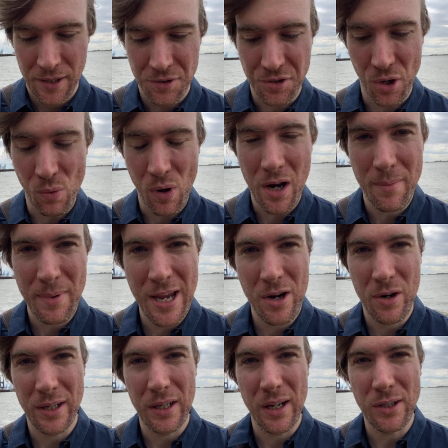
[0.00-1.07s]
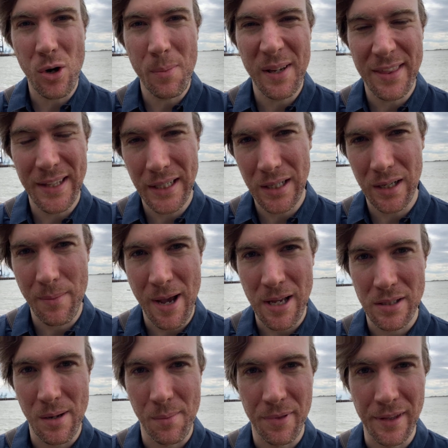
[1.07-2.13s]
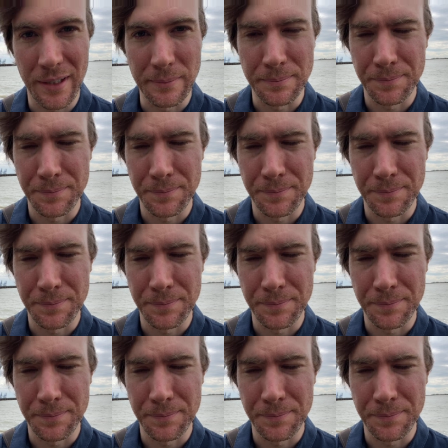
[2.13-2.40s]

So while I'm here, it got me thinking about something.